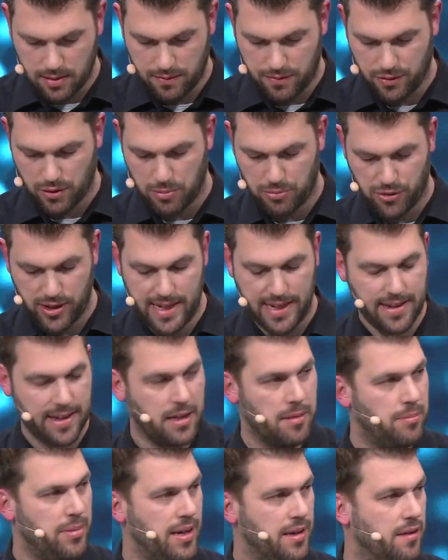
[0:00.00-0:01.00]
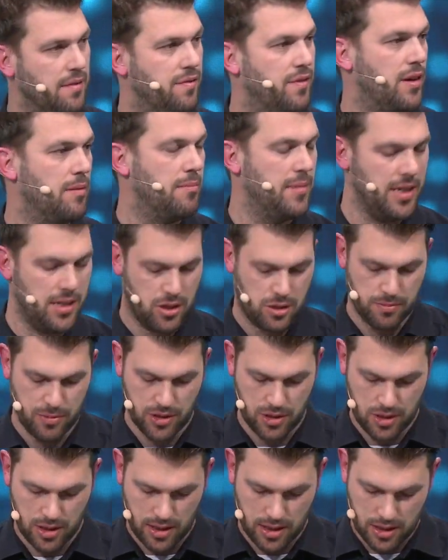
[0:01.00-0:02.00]
for brand-independent farm
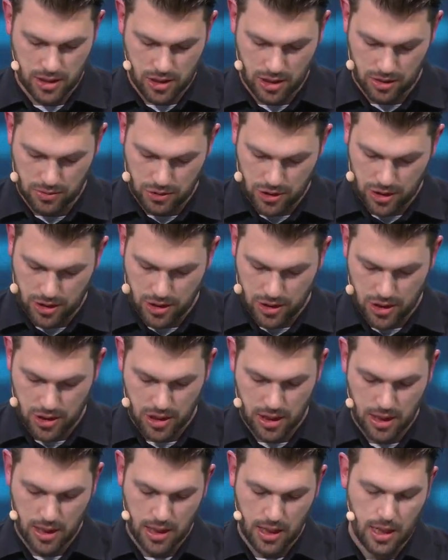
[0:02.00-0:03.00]
management solutions.